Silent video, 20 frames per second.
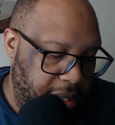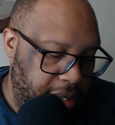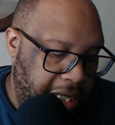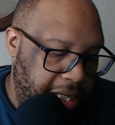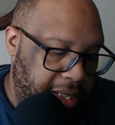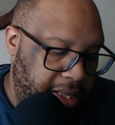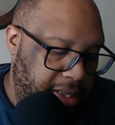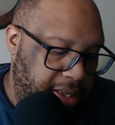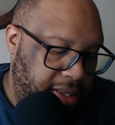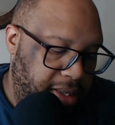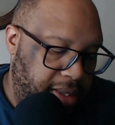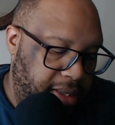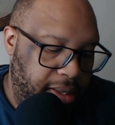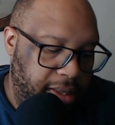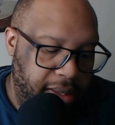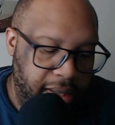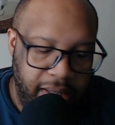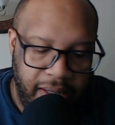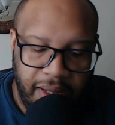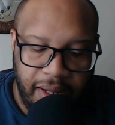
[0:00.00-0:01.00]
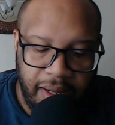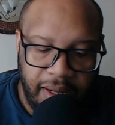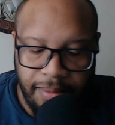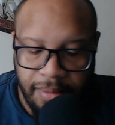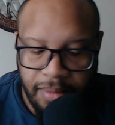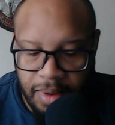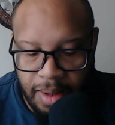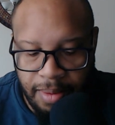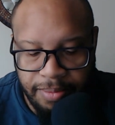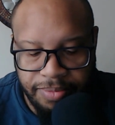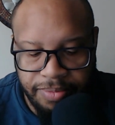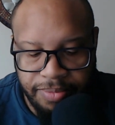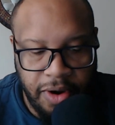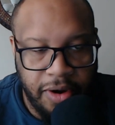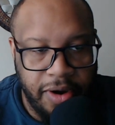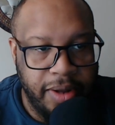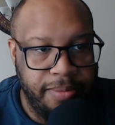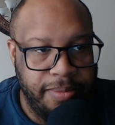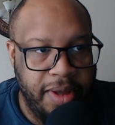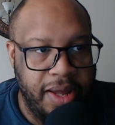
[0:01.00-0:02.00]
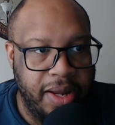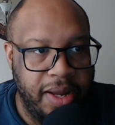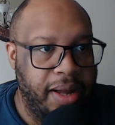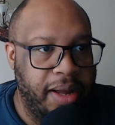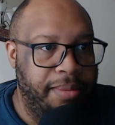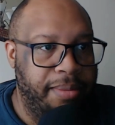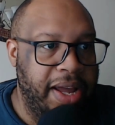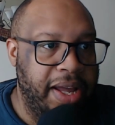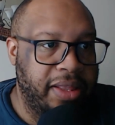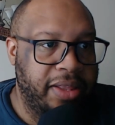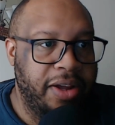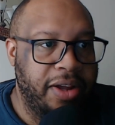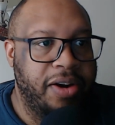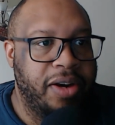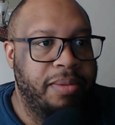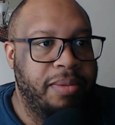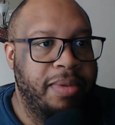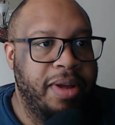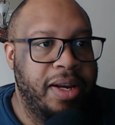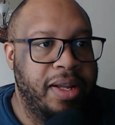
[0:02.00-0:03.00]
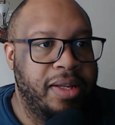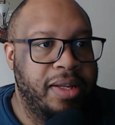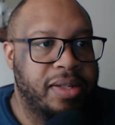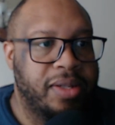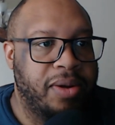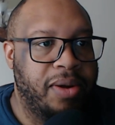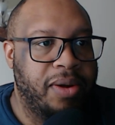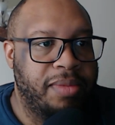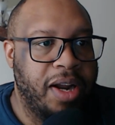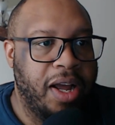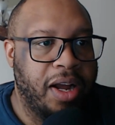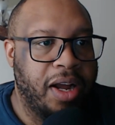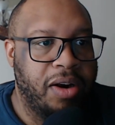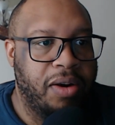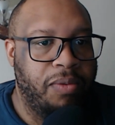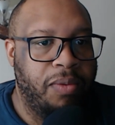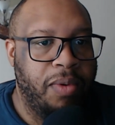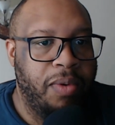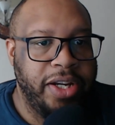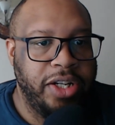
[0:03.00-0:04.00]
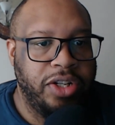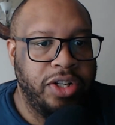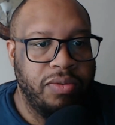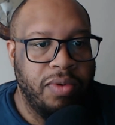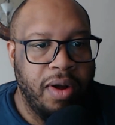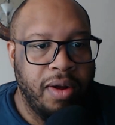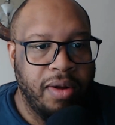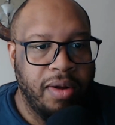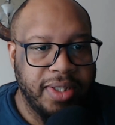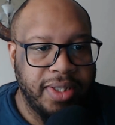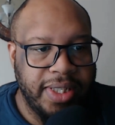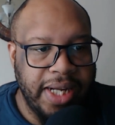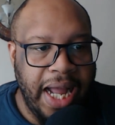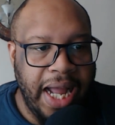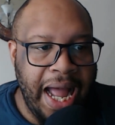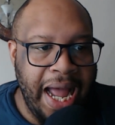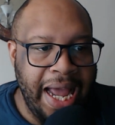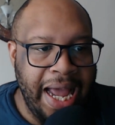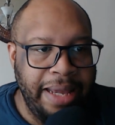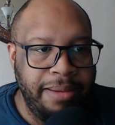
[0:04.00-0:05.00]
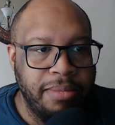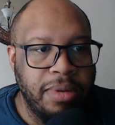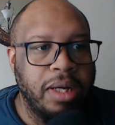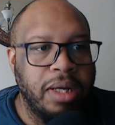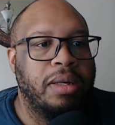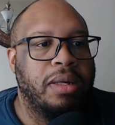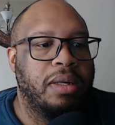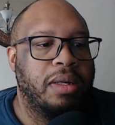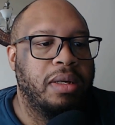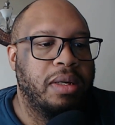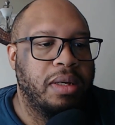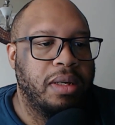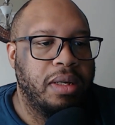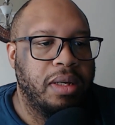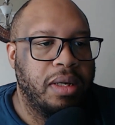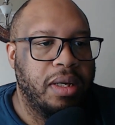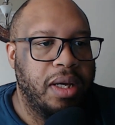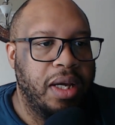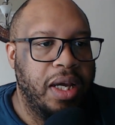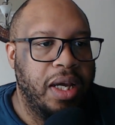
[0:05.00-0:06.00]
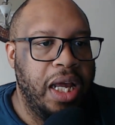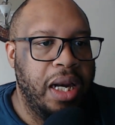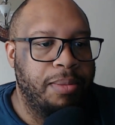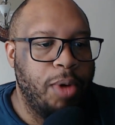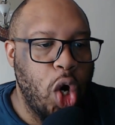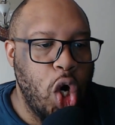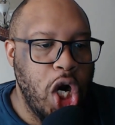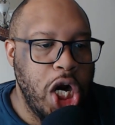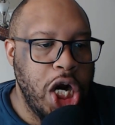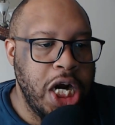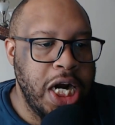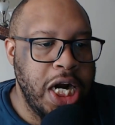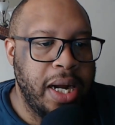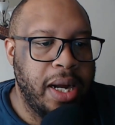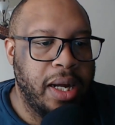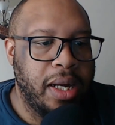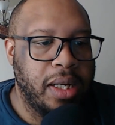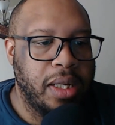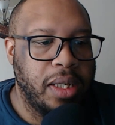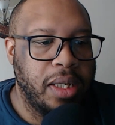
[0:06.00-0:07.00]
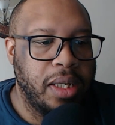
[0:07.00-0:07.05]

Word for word: because I'm, I'm 30 minutes. I'm at 30 minutes, so I'm not gonna waste you all's time anymore.